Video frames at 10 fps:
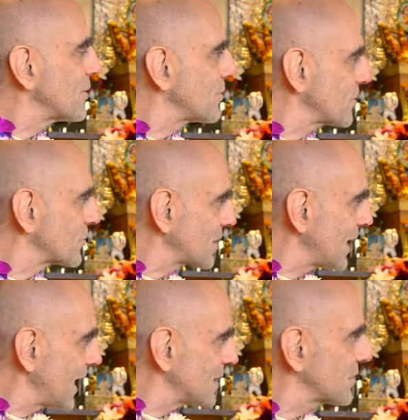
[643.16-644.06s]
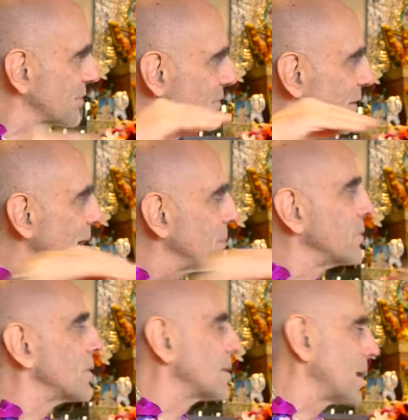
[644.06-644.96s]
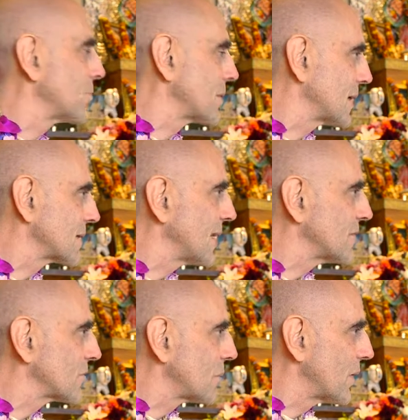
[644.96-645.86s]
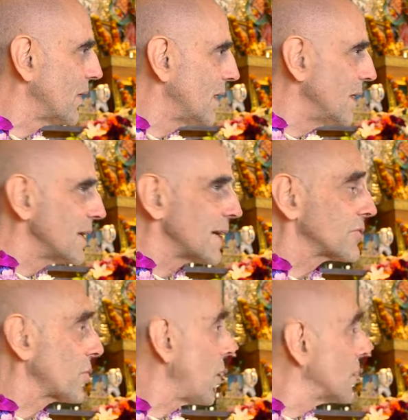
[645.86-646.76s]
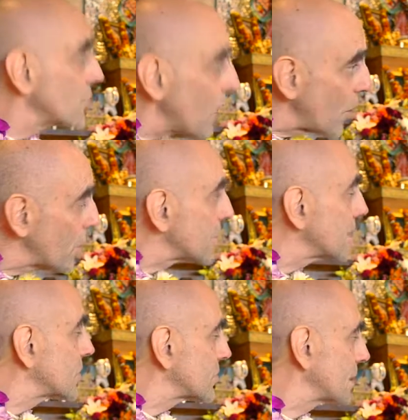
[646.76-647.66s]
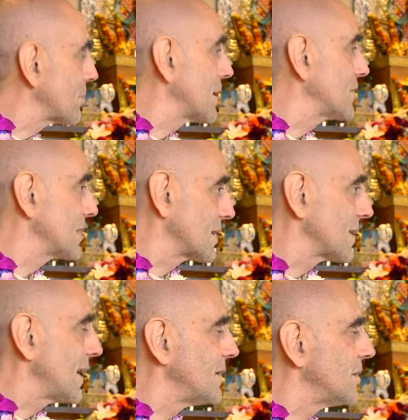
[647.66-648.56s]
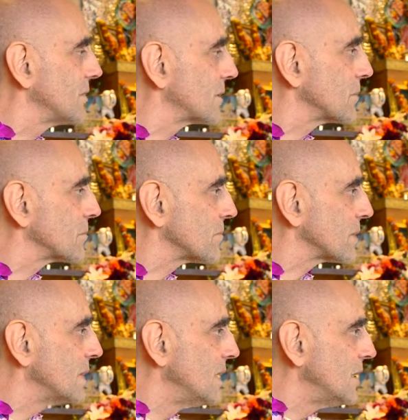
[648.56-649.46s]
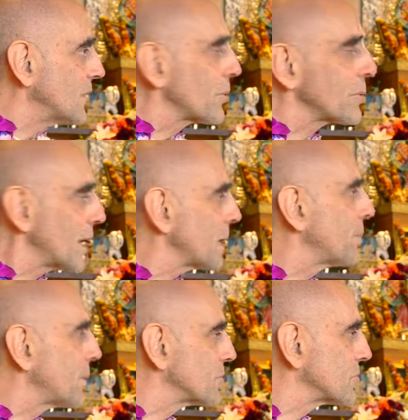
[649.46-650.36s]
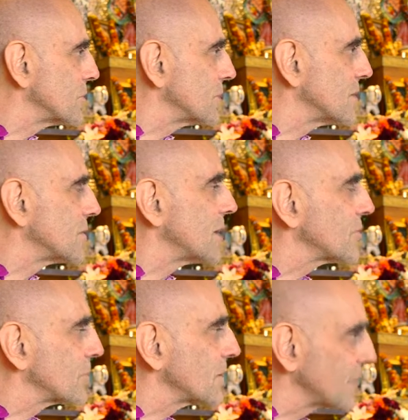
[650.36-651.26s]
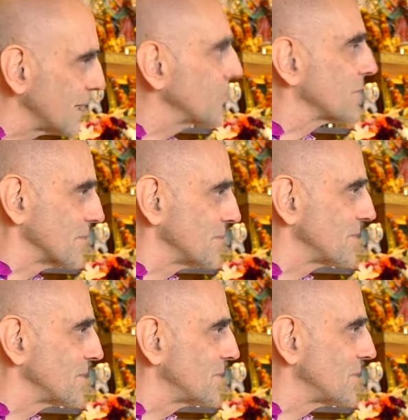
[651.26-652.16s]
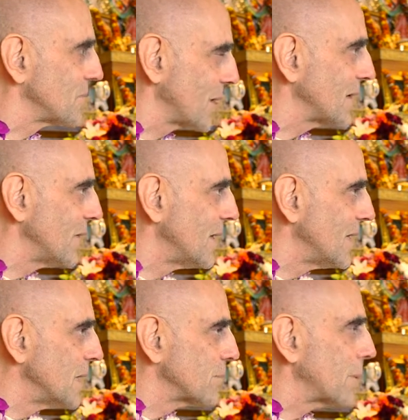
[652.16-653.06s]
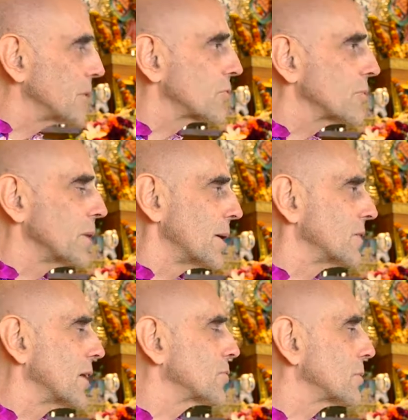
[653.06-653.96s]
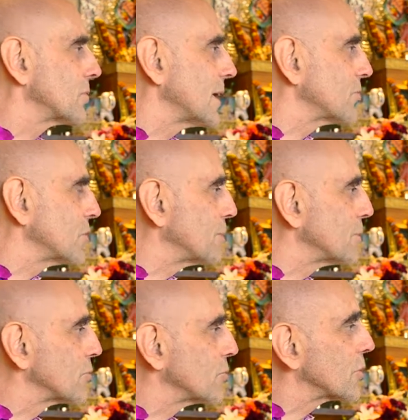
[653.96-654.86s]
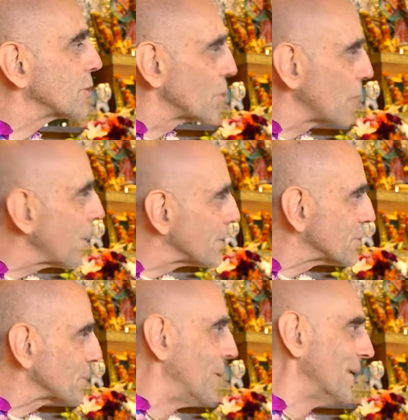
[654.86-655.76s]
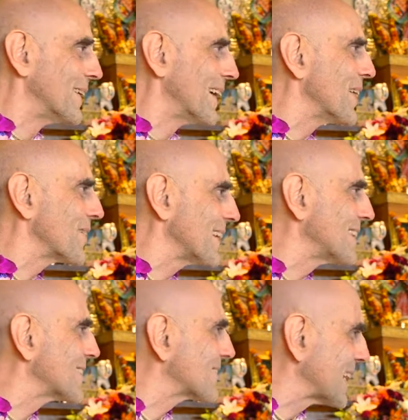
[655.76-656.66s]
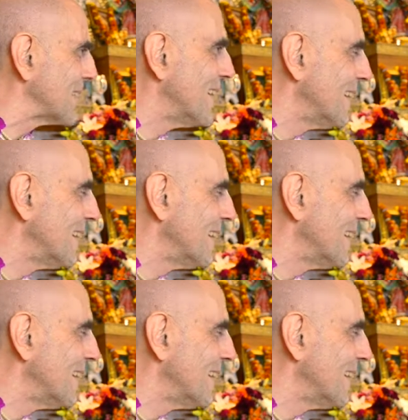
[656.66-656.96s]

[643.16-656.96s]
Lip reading: first class, fine milled lumber like that, and so on. And it's all within the same place like that. So we're not opposed to industrialization, right? But when industrialization to produce nuclear weapons, we're kind of,